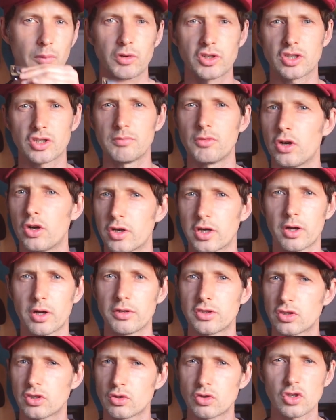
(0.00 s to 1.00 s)
which I'm not going to go
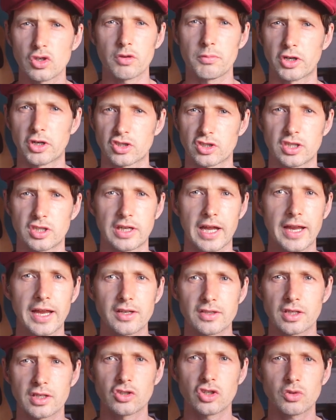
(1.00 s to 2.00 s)
into too much today
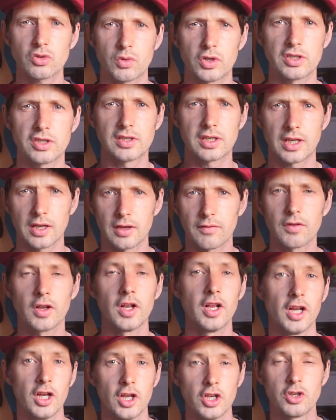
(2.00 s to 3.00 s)
because I just wanted to
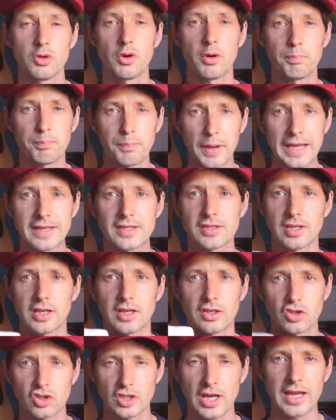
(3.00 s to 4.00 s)
give you a
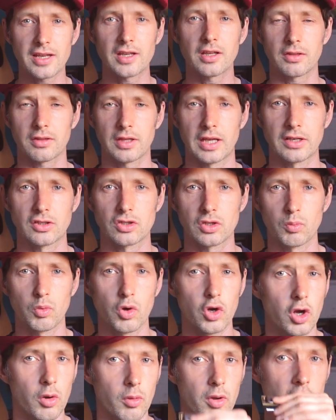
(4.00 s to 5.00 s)
basic shaker thing to
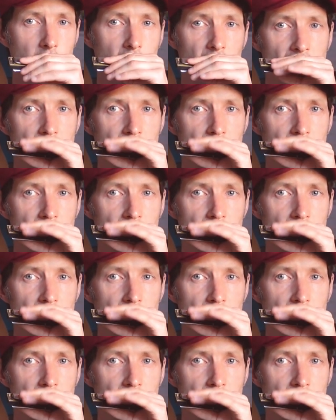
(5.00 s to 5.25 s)
work with.